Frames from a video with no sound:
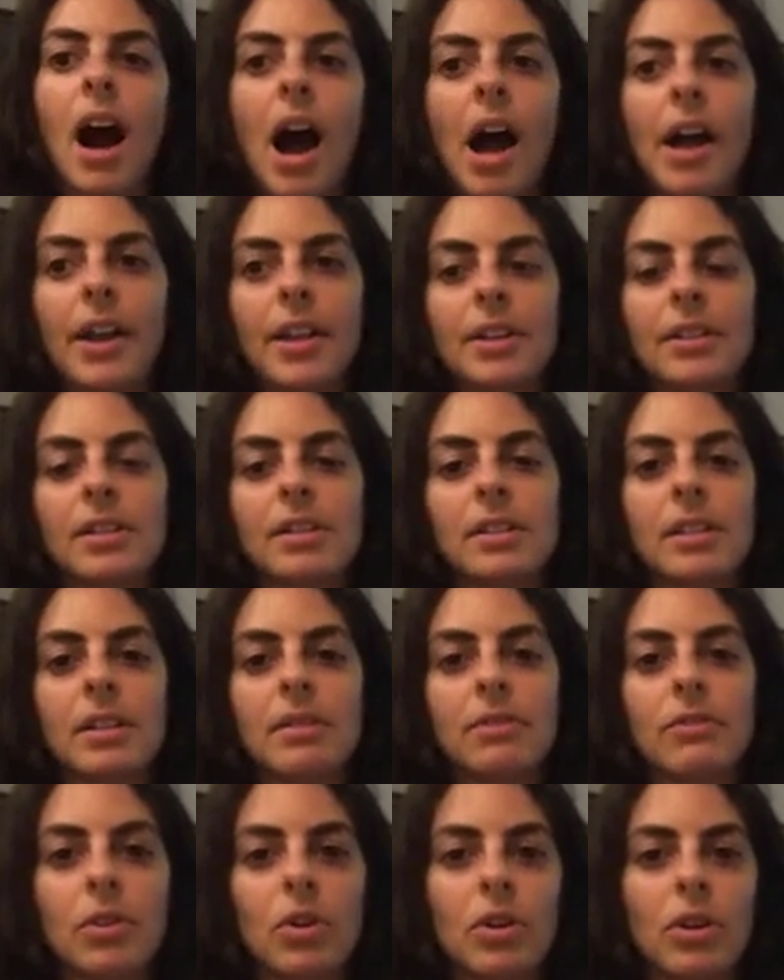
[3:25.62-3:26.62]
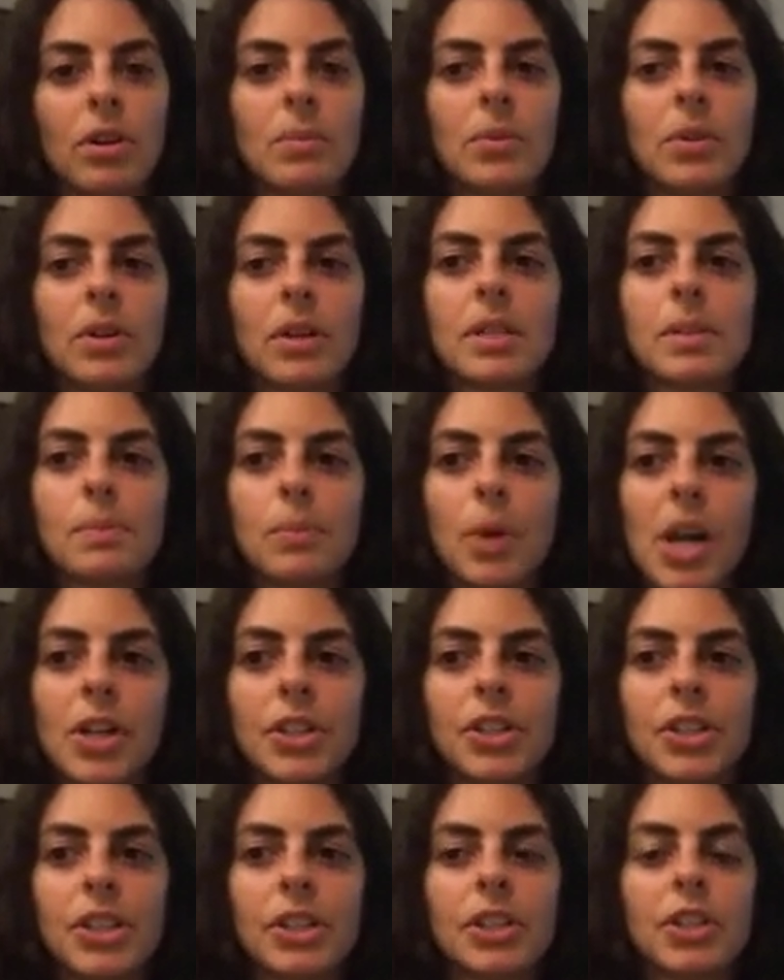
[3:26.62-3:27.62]
honest and vulnerable
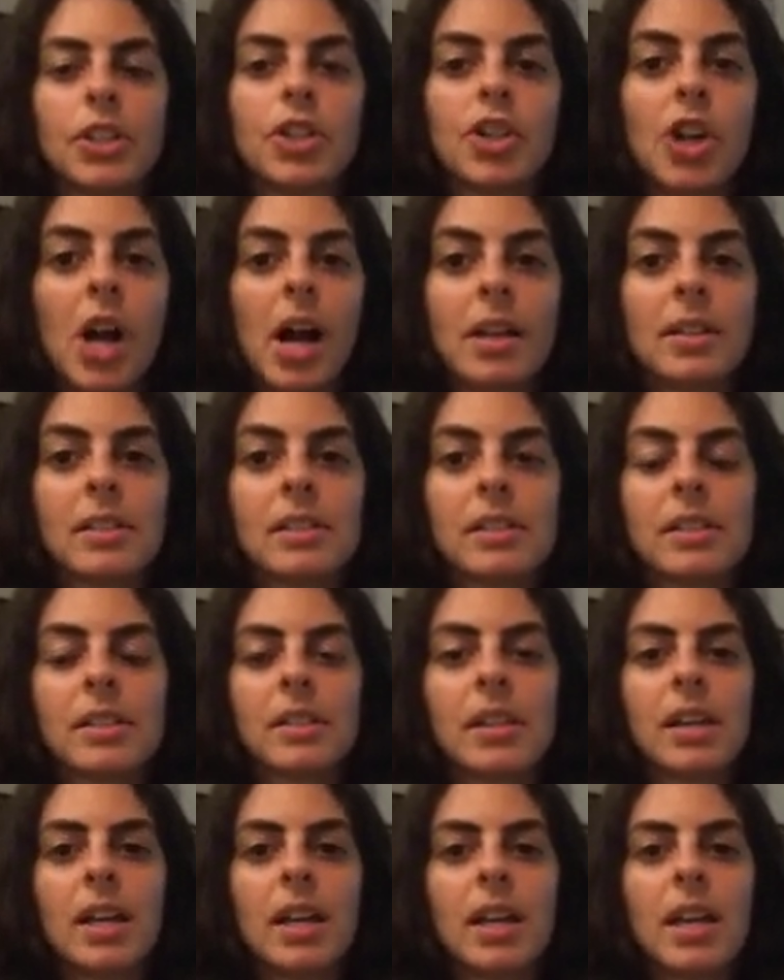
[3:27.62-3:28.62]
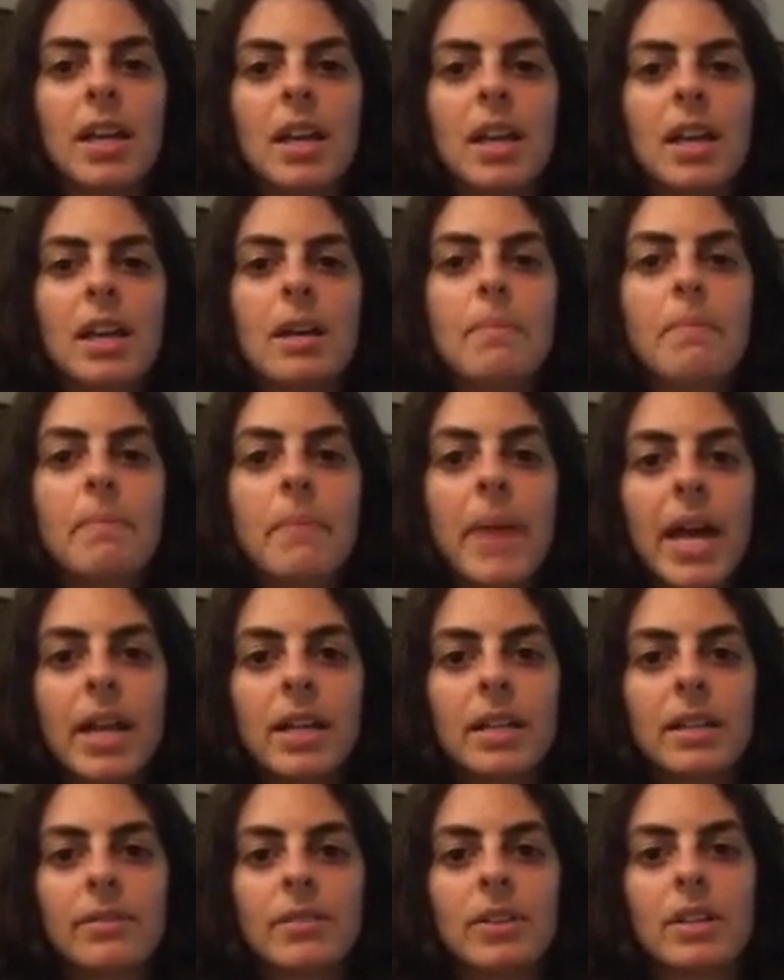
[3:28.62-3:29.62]
expression, trust,
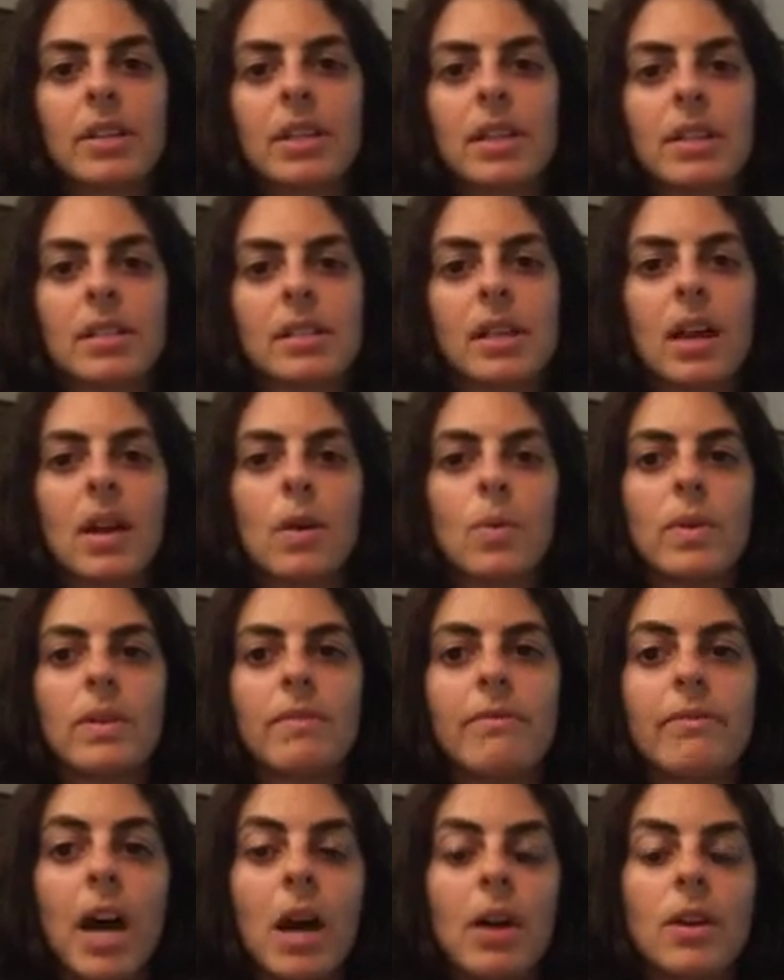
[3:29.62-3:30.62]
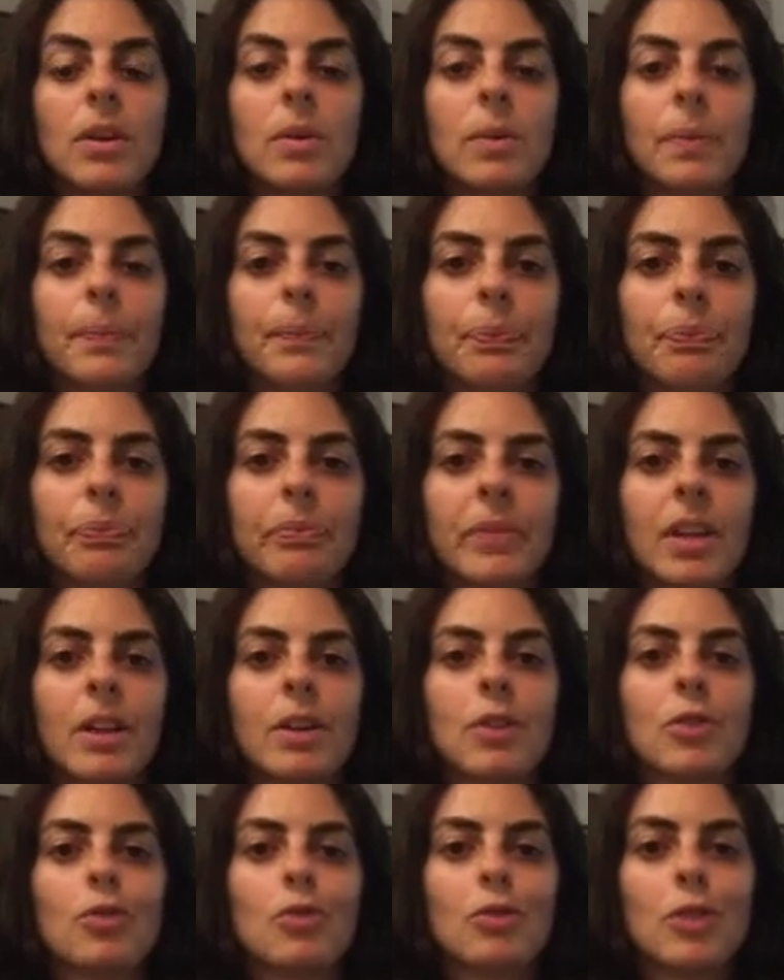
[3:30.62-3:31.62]
many of the things that we value.
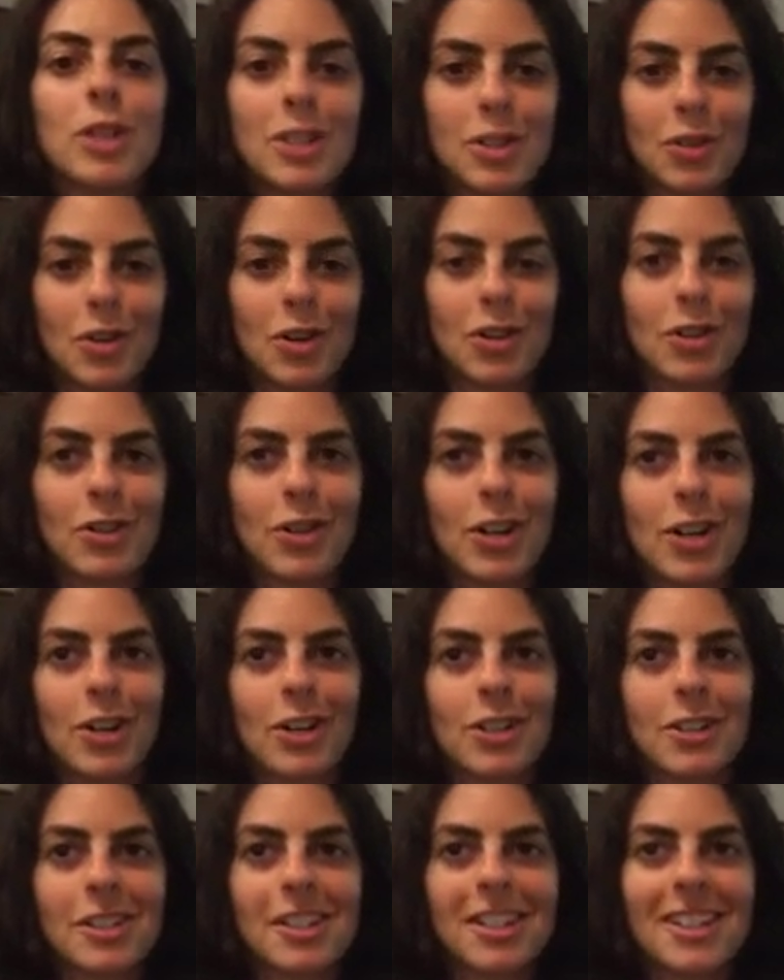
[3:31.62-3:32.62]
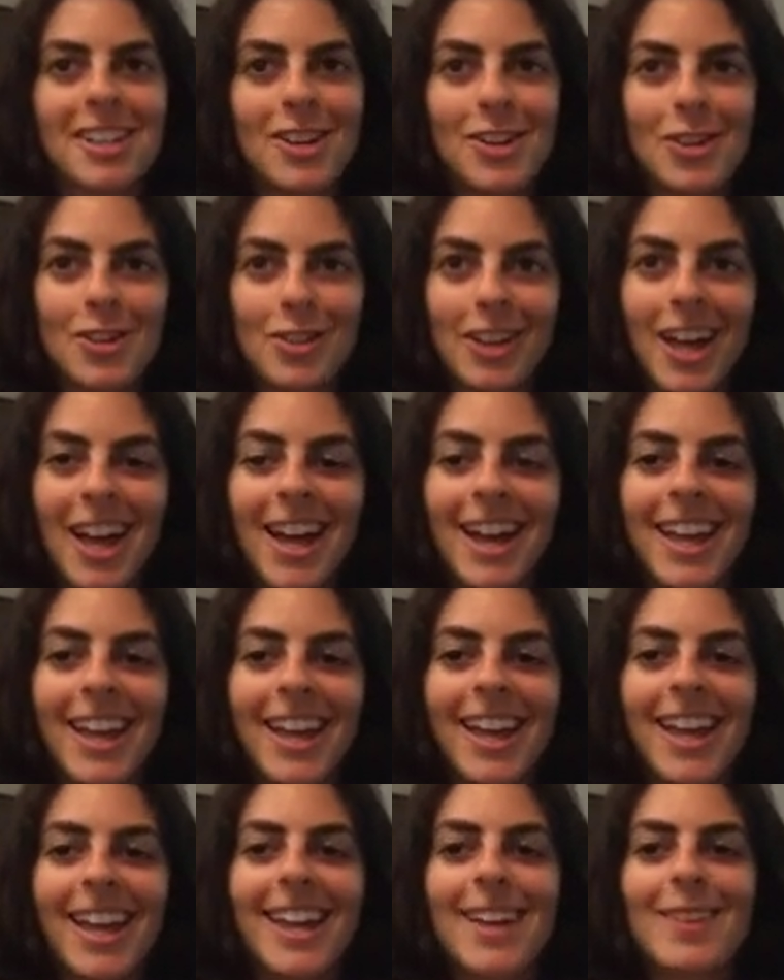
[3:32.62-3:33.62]
Resource triggers can do that,
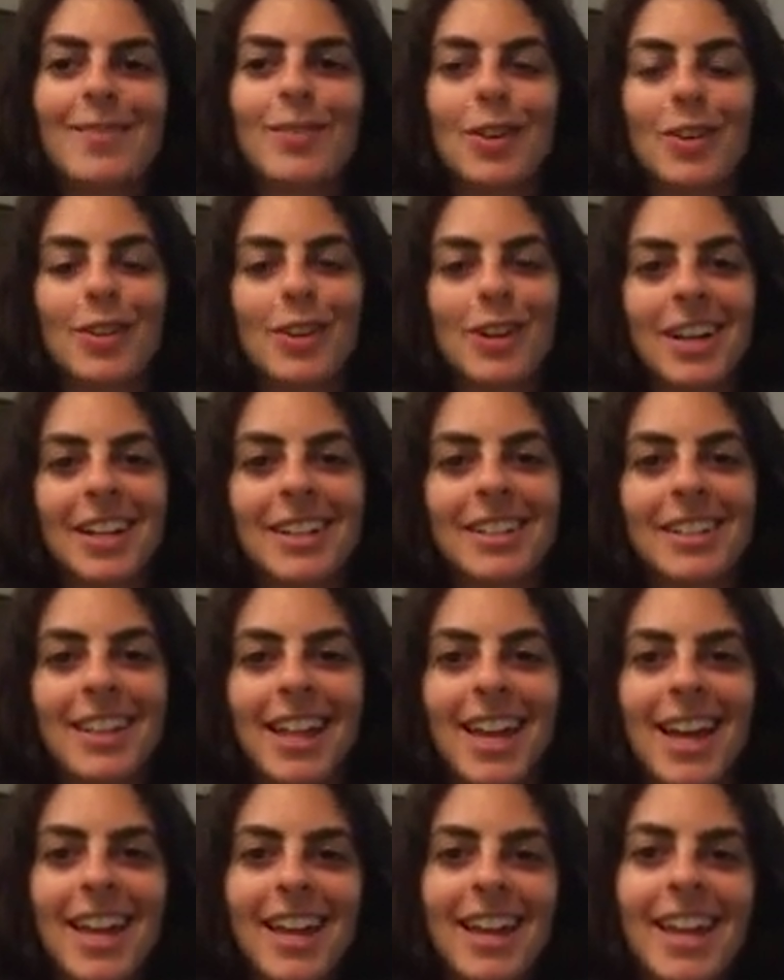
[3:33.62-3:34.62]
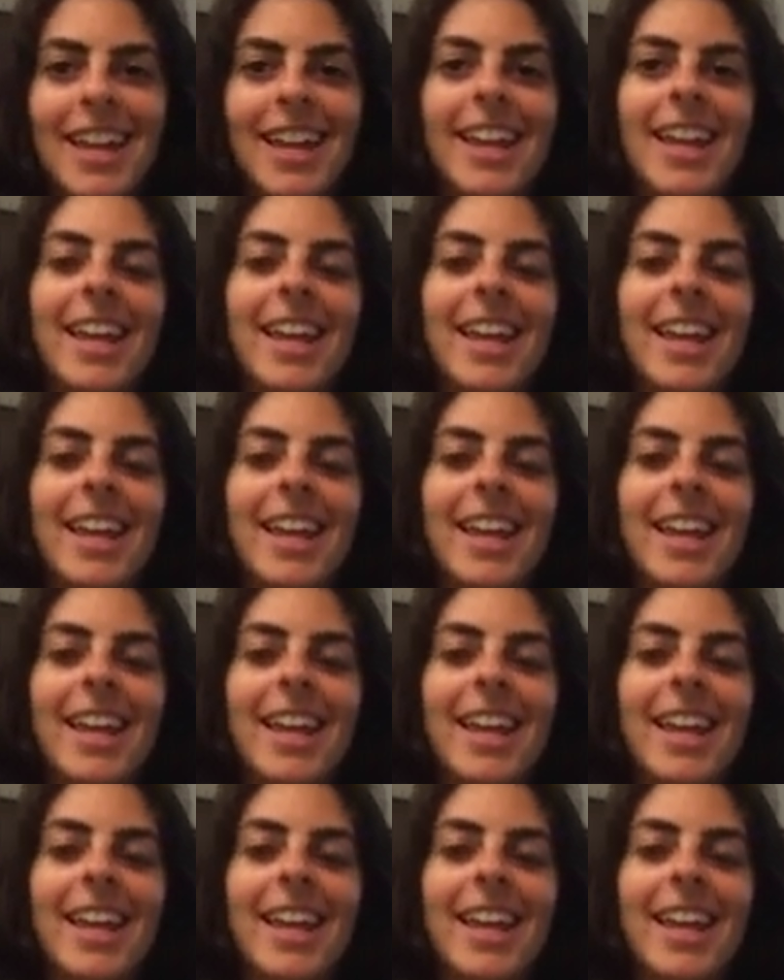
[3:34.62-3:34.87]
but we'll get to that.